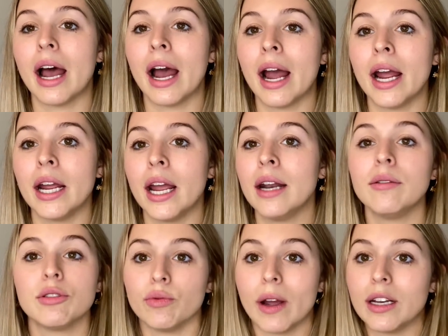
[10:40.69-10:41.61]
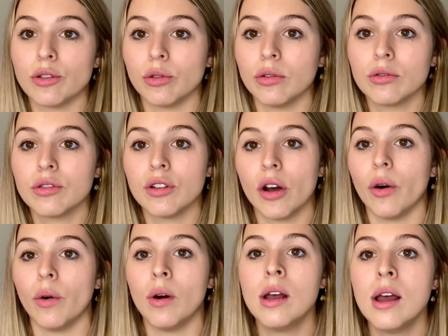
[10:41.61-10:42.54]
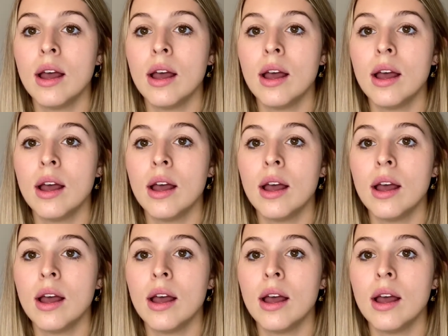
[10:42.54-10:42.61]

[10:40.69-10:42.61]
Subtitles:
it was rental, so